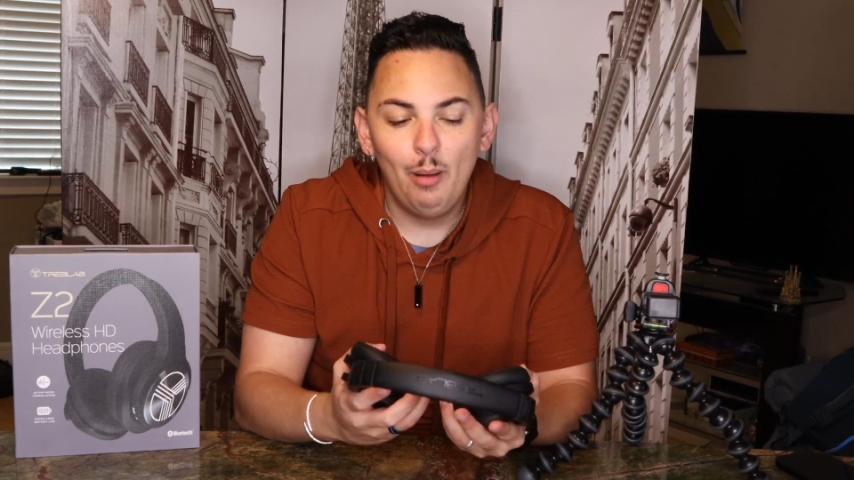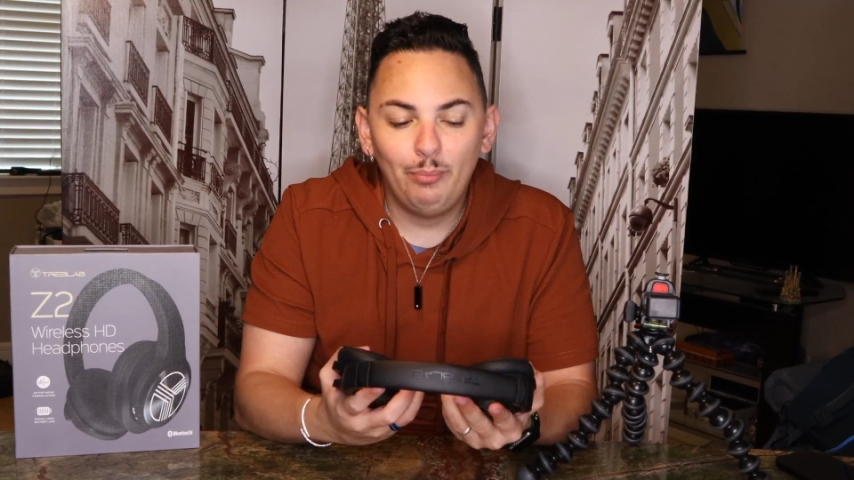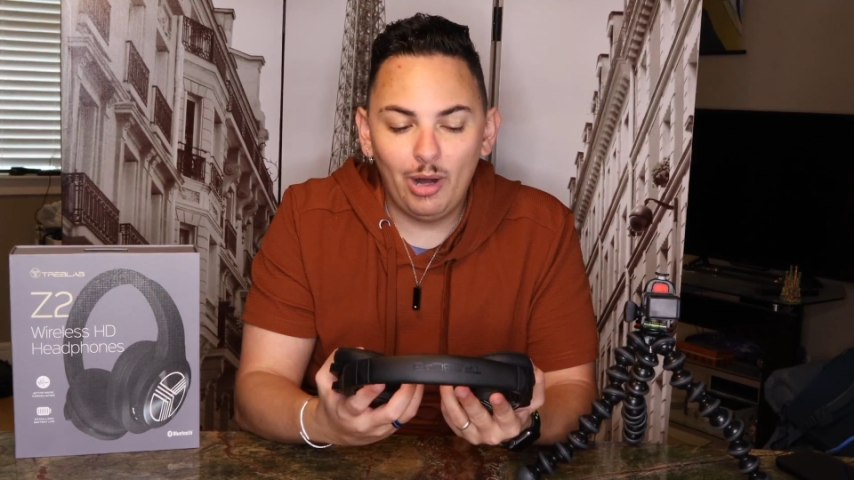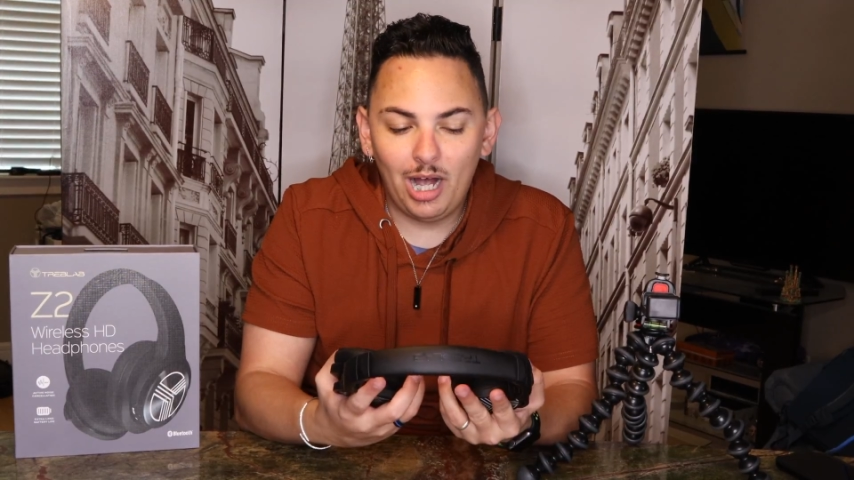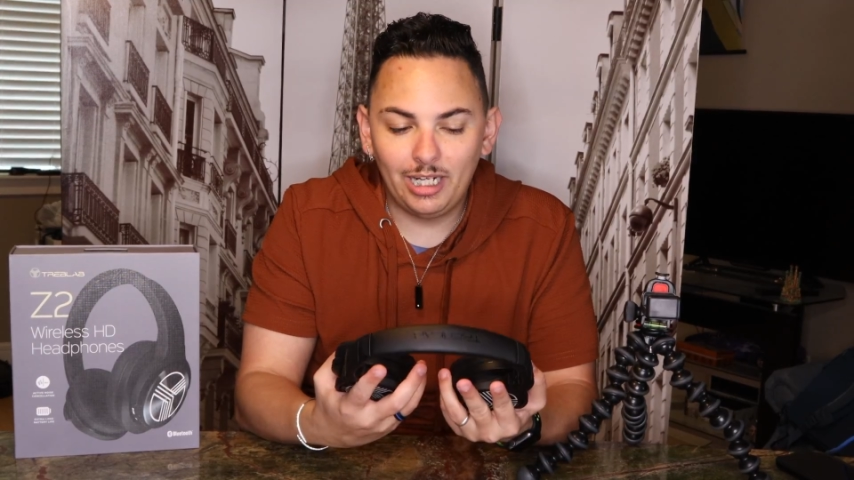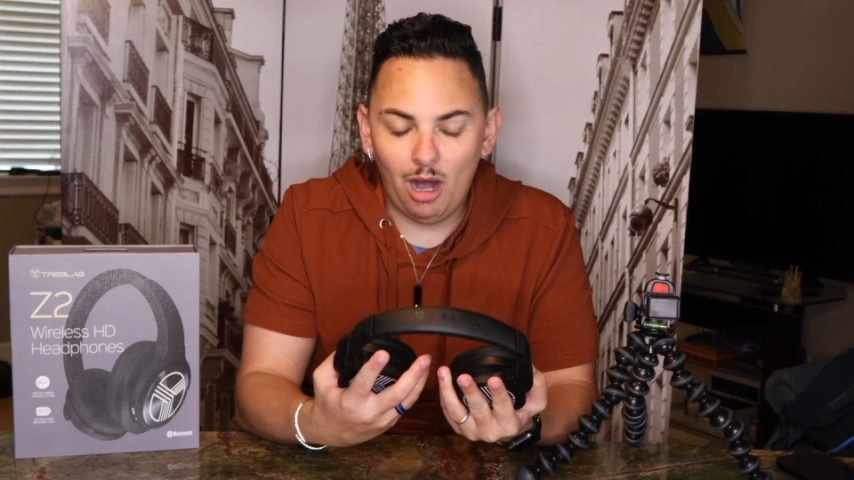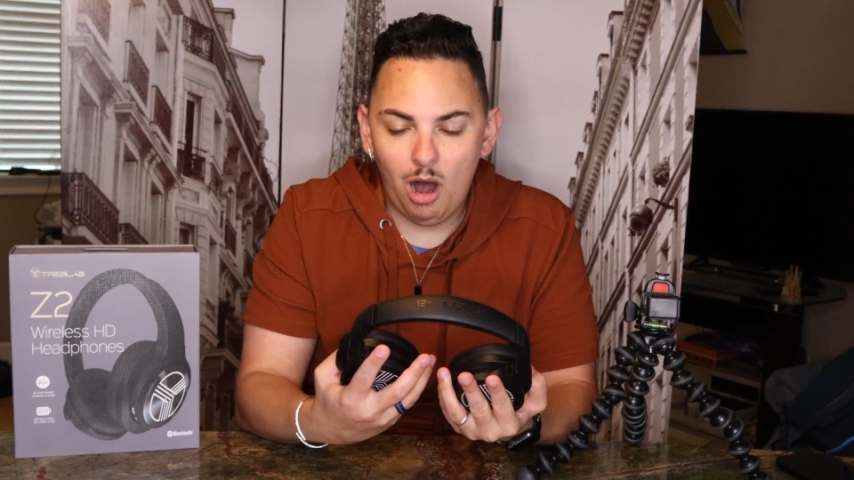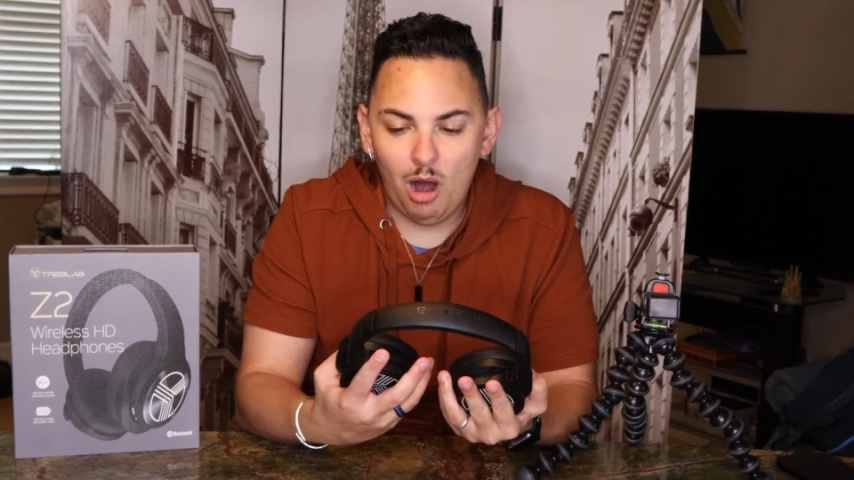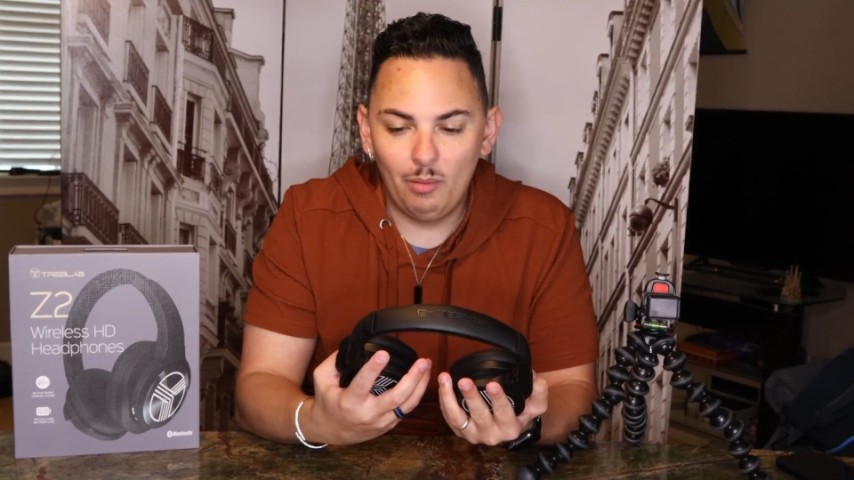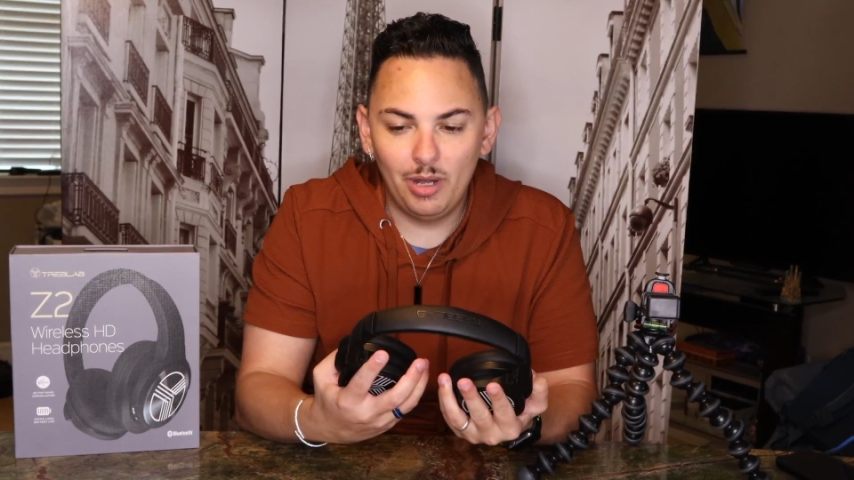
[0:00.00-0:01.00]
But
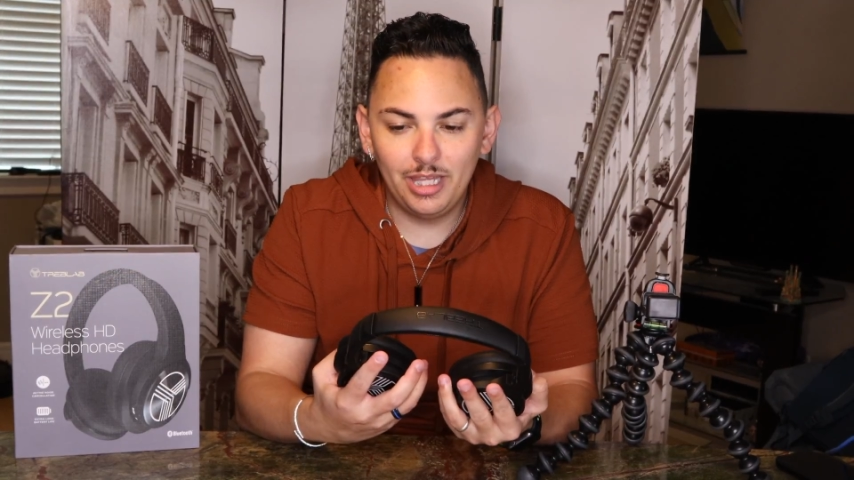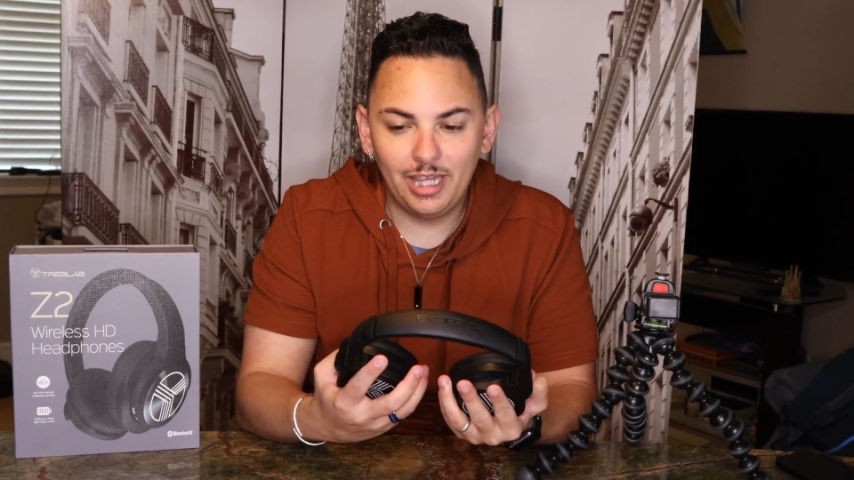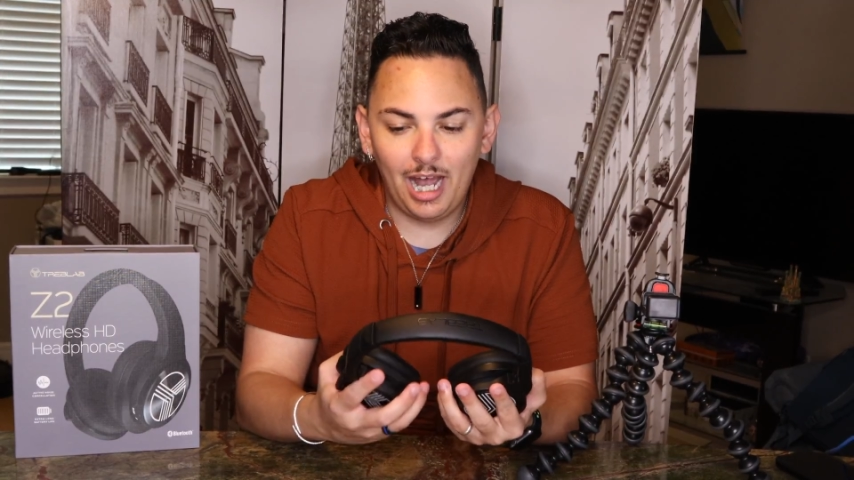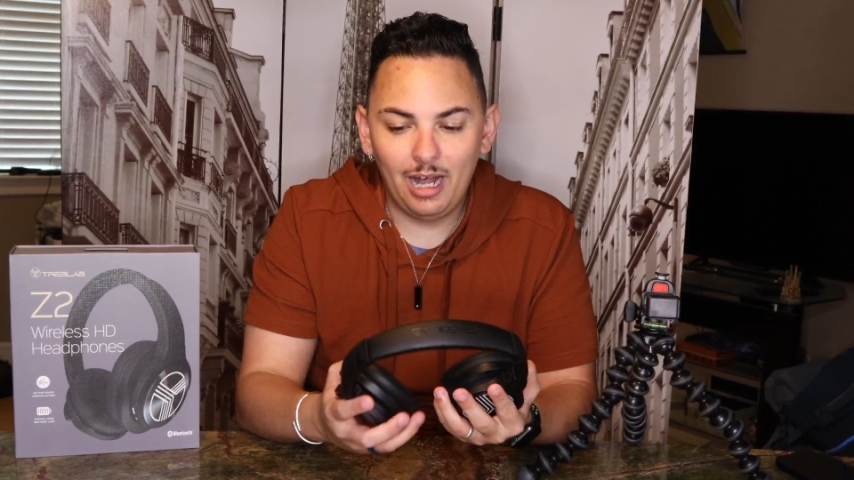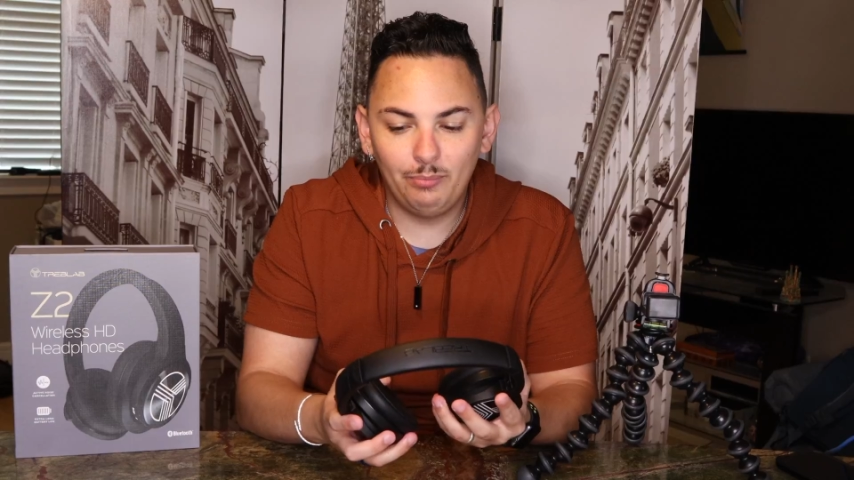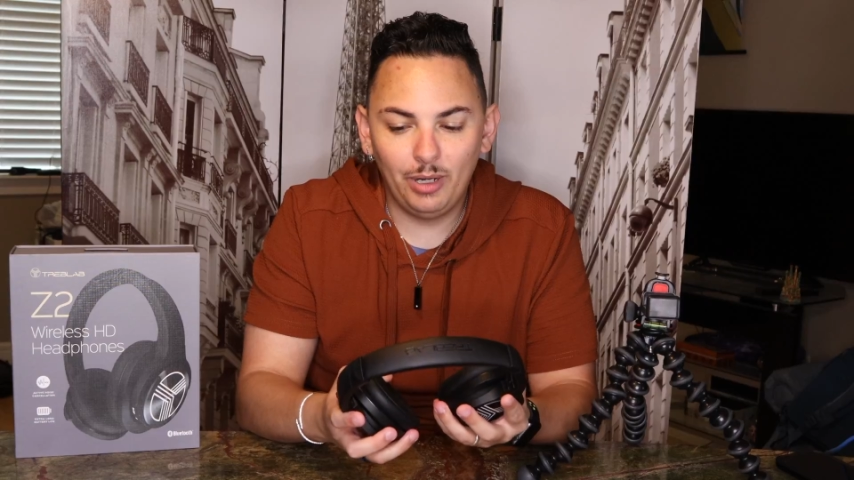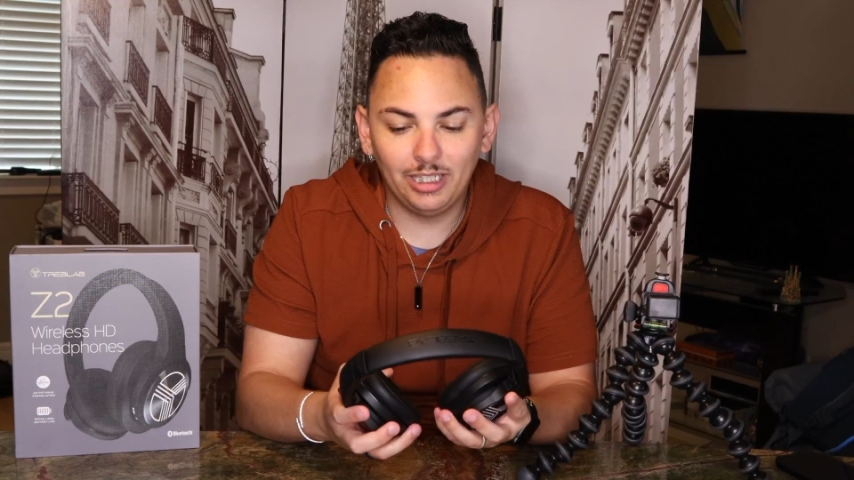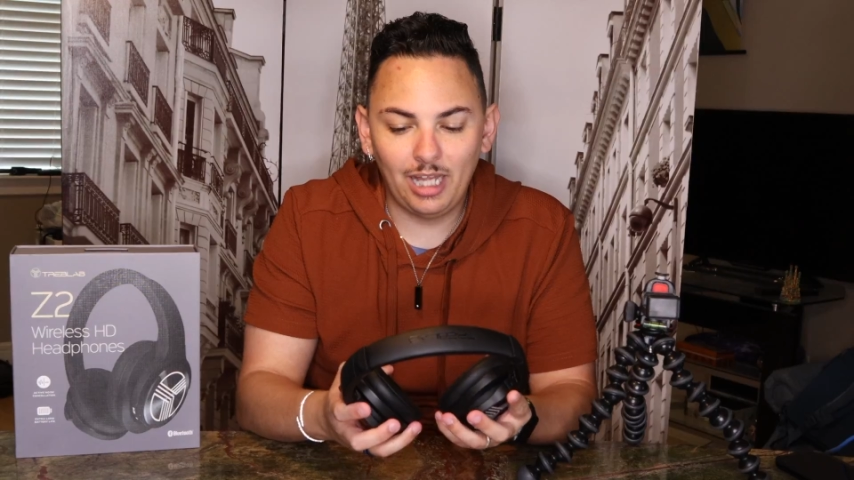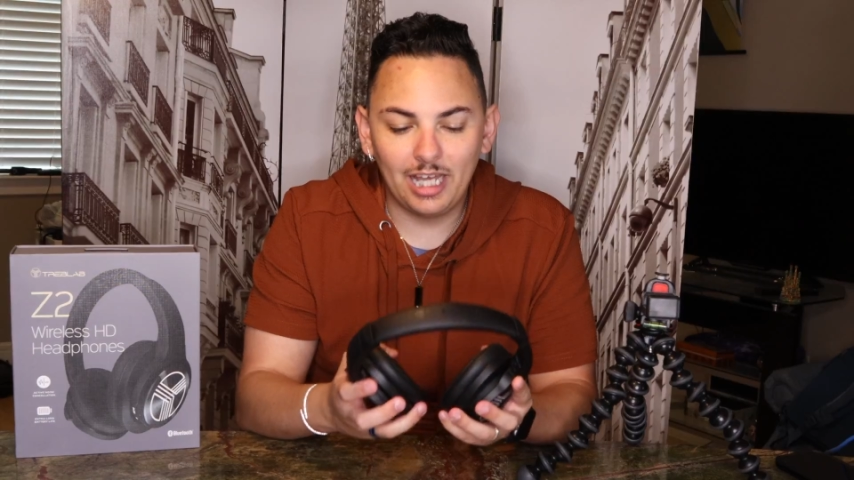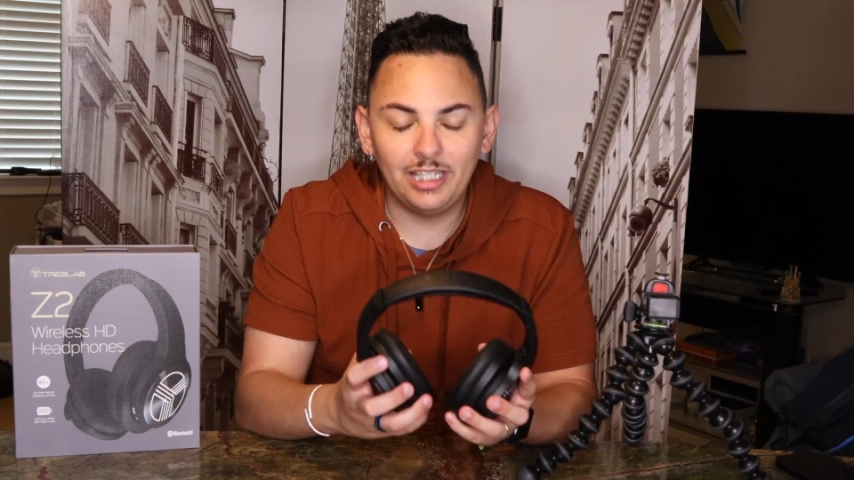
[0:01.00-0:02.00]

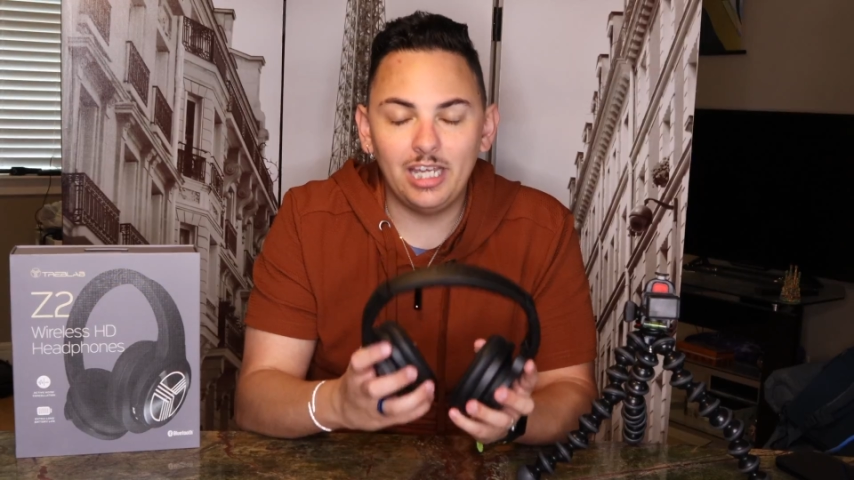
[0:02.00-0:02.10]
like